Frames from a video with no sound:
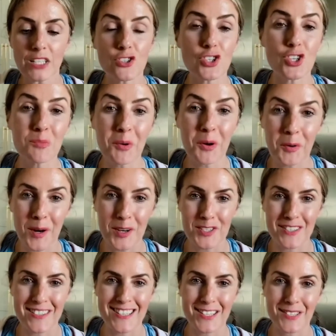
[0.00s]
2 more
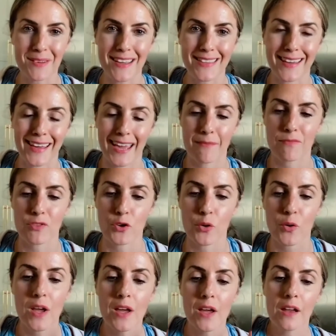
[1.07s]
questions this week that came
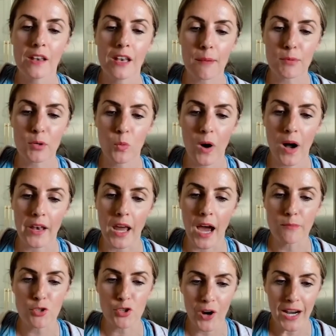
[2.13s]
through. Number 1,
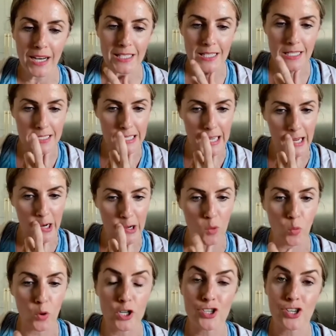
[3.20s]
I'm trying to decide on a
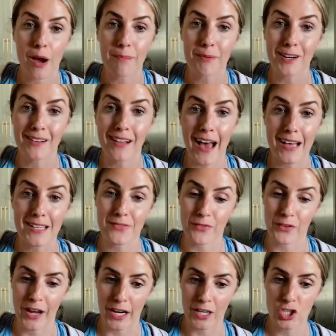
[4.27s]
workshop or class
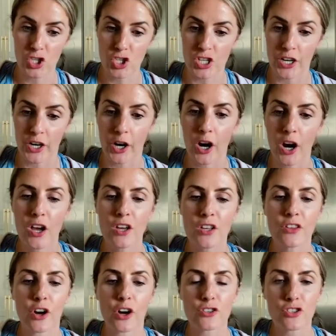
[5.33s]
for next year.
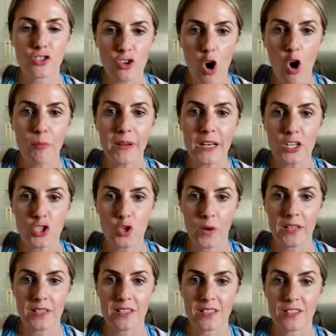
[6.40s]
There are so many
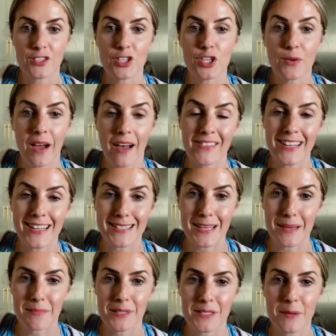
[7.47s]
choices. Do you have any
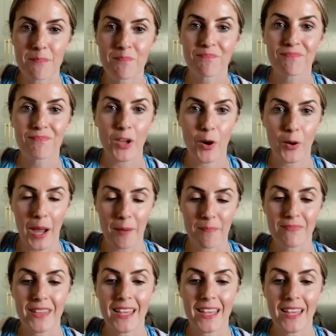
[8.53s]
tips? Okay,